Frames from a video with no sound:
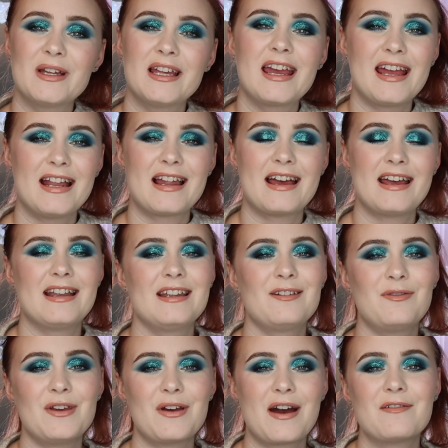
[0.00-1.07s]
with Caena,
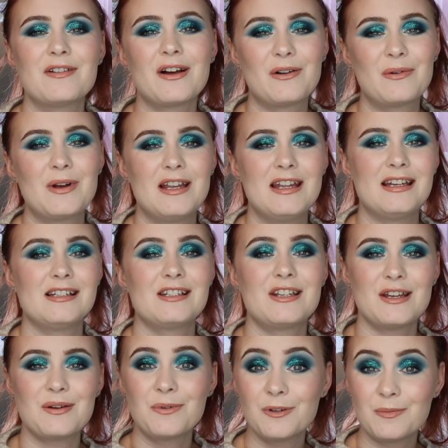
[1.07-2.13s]
and if you haven't already,
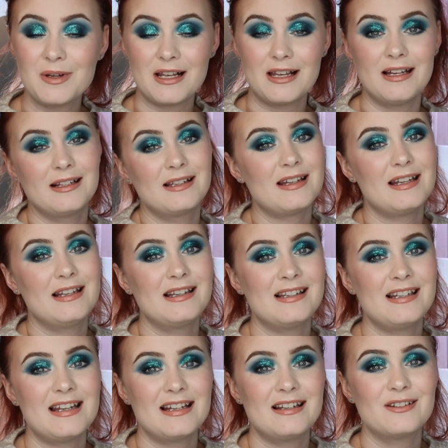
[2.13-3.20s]
she will be linked
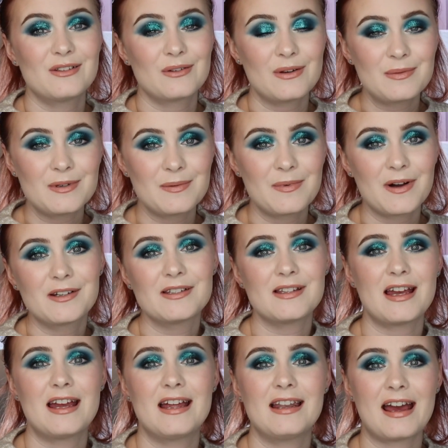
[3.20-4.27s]
in the description
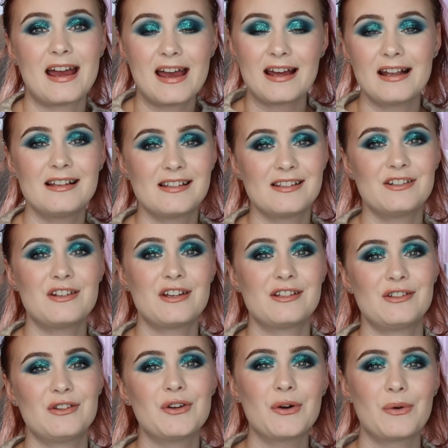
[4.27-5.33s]
box, and I highly
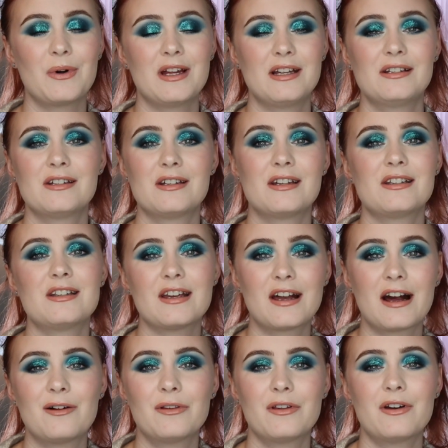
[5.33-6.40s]
suggest you go and
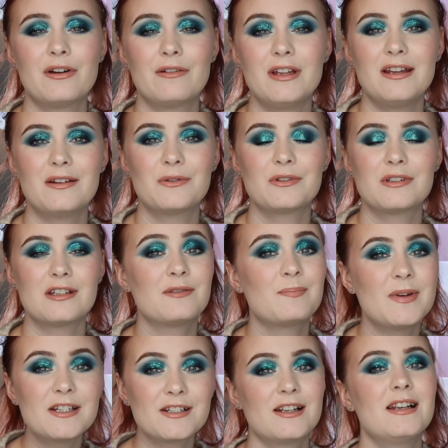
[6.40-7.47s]
check out her videos,
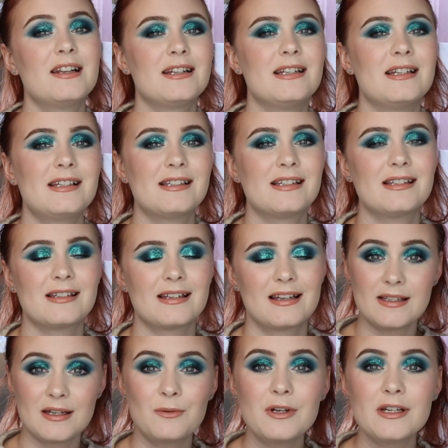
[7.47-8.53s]
especially this
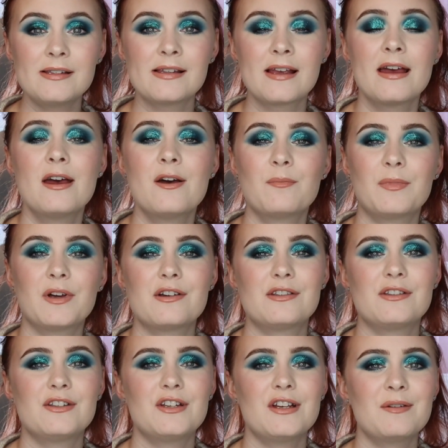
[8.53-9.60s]
series,
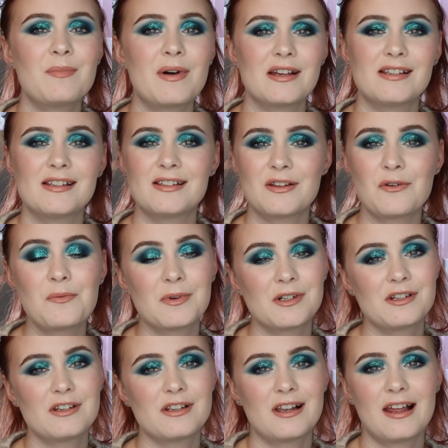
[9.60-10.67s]
because she buys so
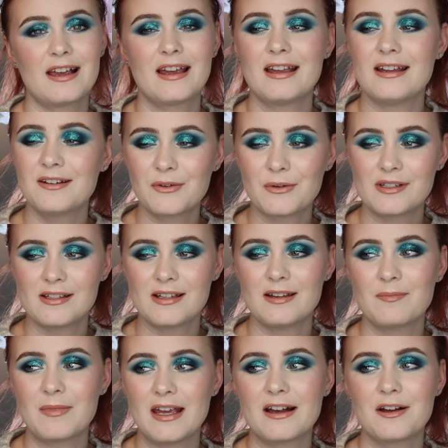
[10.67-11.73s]
much like
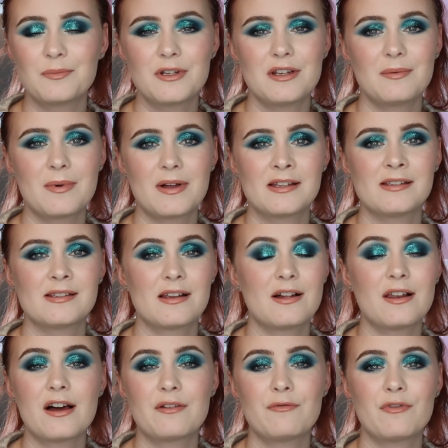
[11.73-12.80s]
interesting makeup. She buys
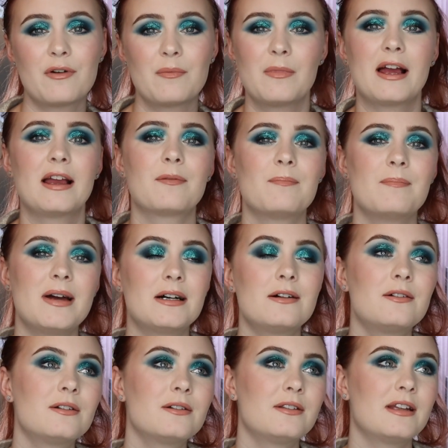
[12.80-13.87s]
a lot from like
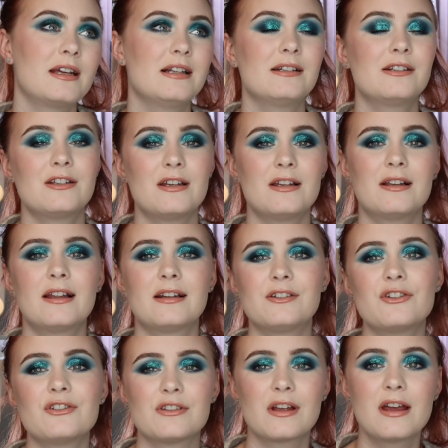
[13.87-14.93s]
Melt, and she
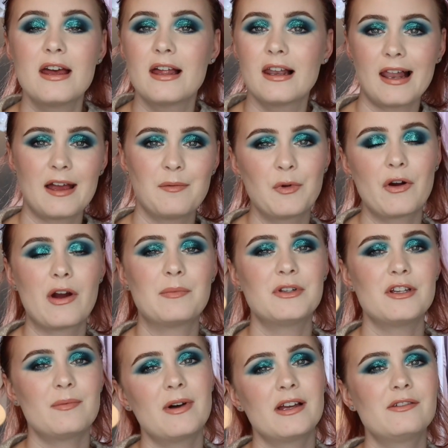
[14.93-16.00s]
like just Lime
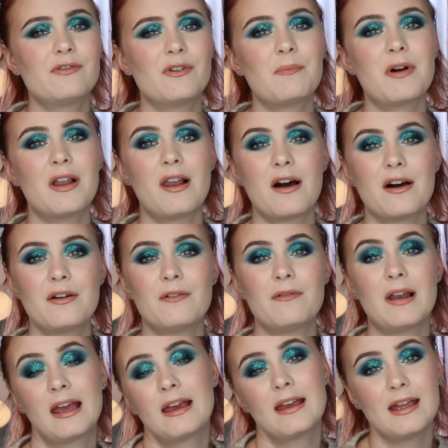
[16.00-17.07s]
Crime. She buys from a lot
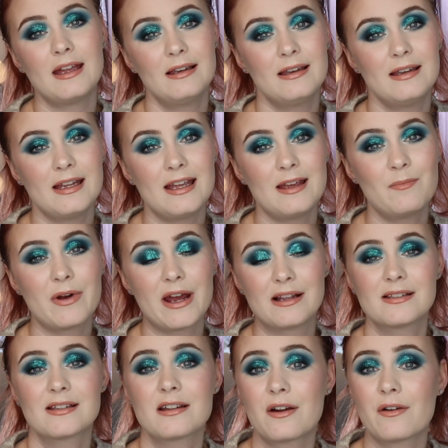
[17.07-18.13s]
of like indie
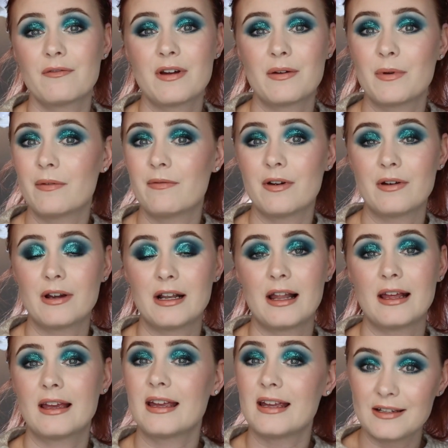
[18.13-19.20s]
brands that are very
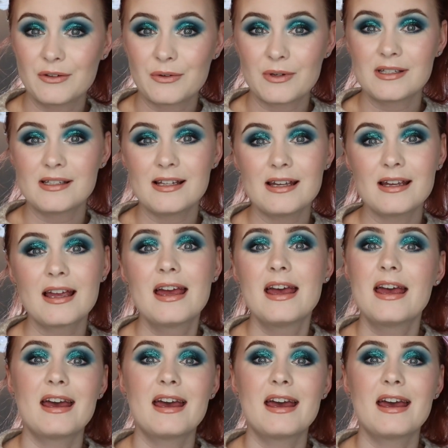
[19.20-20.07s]
like interesting,